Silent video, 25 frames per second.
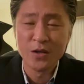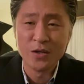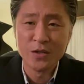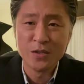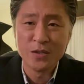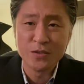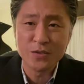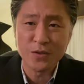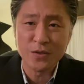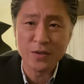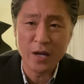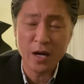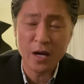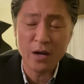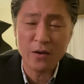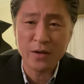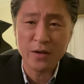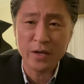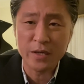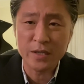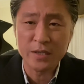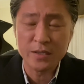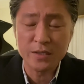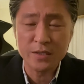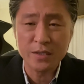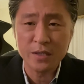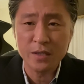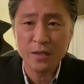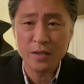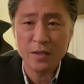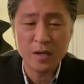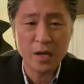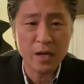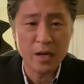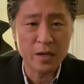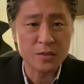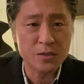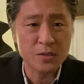So now I can see
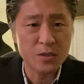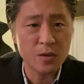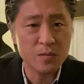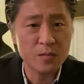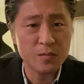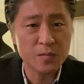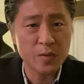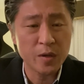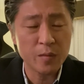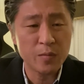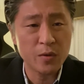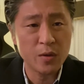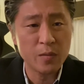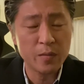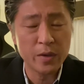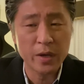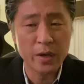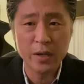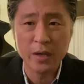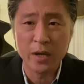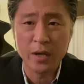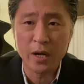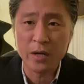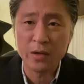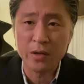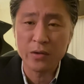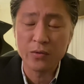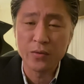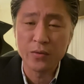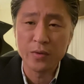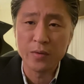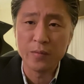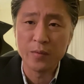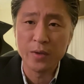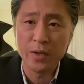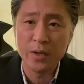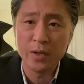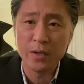like some people may argue
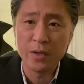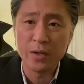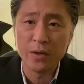with me,